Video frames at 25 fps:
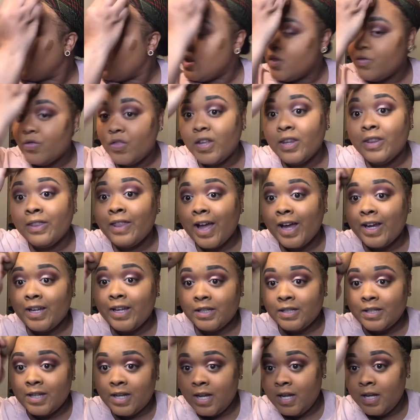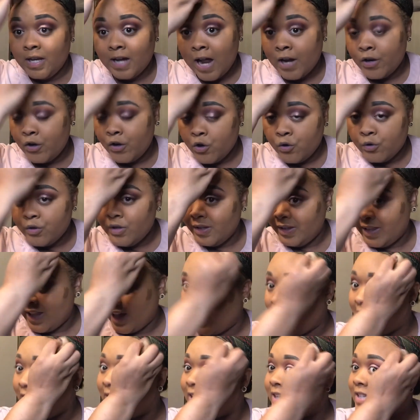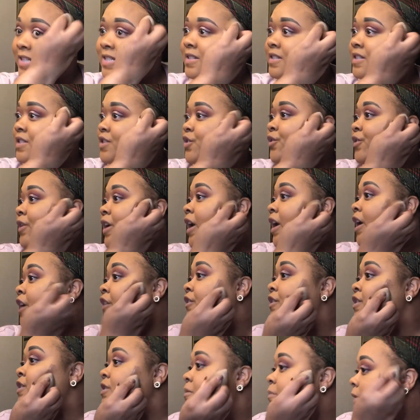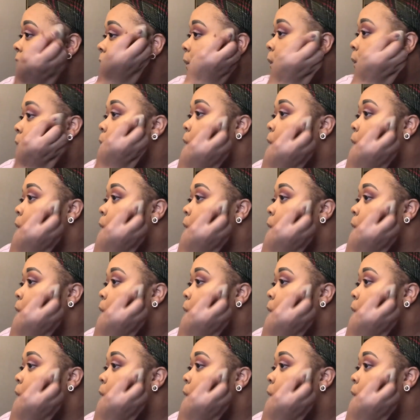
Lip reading: the light to hit. I know the light hits in certain areas, but